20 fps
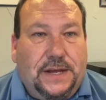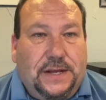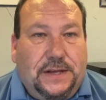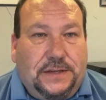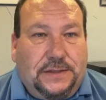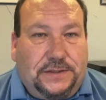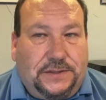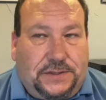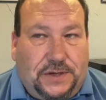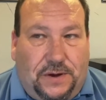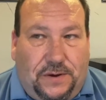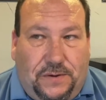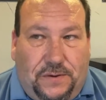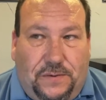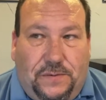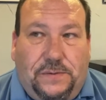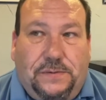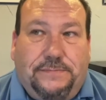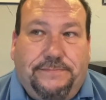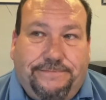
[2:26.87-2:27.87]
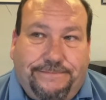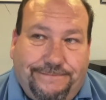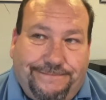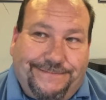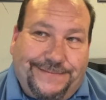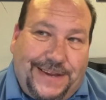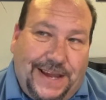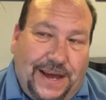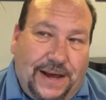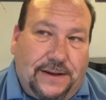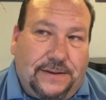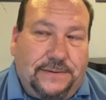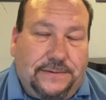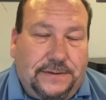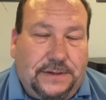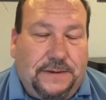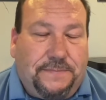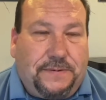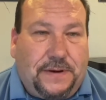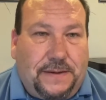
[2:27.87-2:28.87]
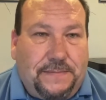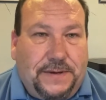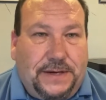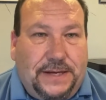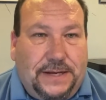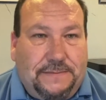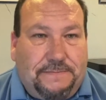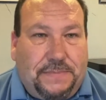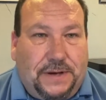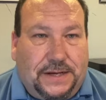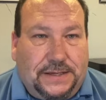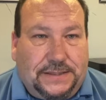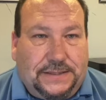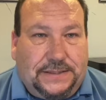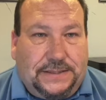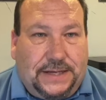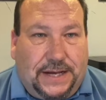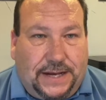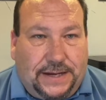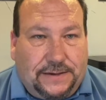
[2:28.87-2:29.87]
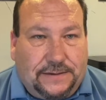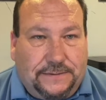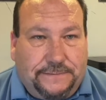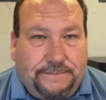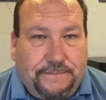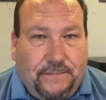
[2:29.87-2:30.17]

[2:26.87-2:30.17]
So yeah, you probably need a bonded title.